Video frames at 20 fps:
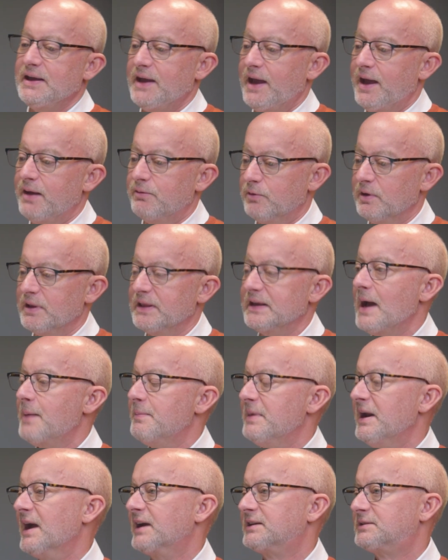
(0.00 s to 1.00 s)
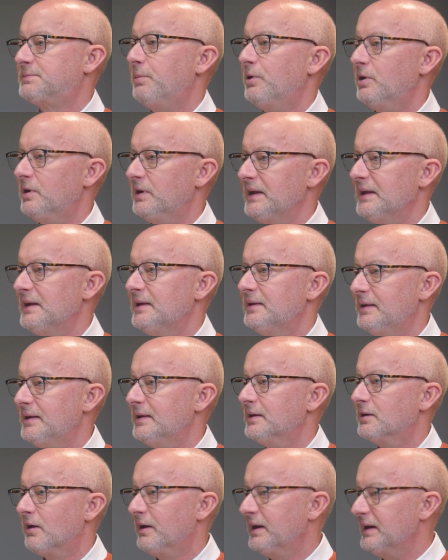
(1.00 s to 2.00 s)
And really, I'm an expert in
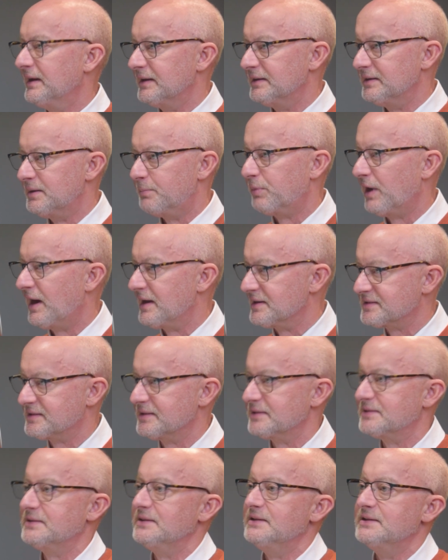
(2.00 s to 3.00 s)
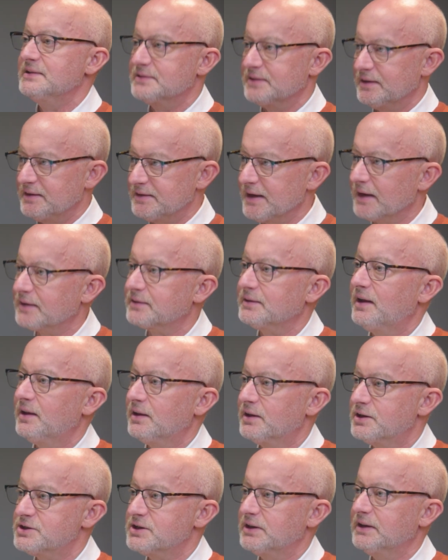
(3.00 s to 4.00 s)
integrating into processes and
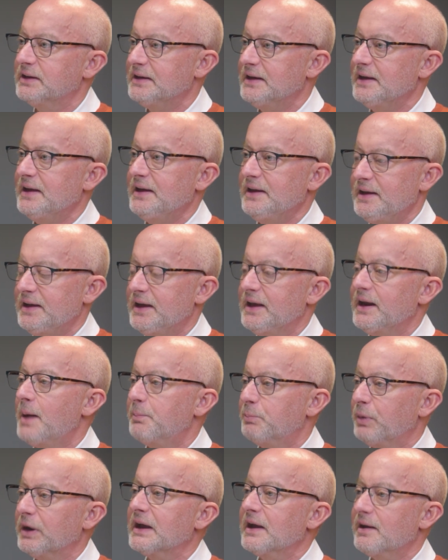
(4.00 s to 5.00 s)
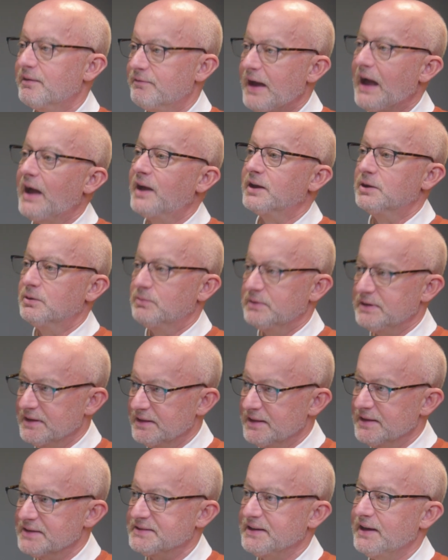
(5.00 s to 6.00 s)
technology, and I'm bringing value into
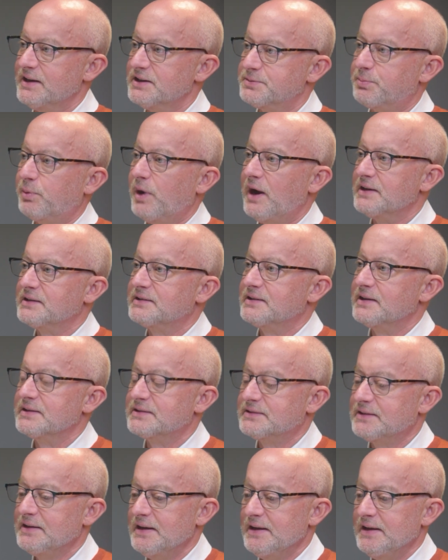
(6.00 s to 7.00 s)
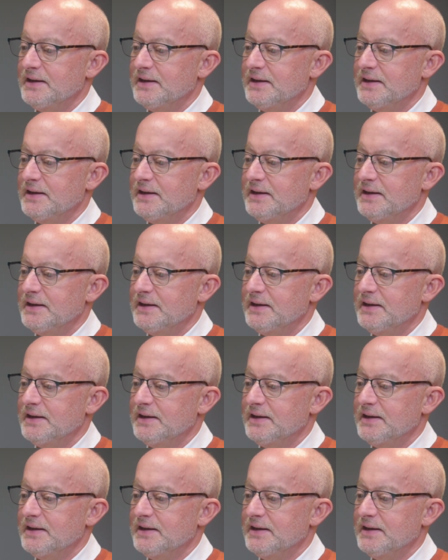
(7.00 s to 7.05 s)
the sales process.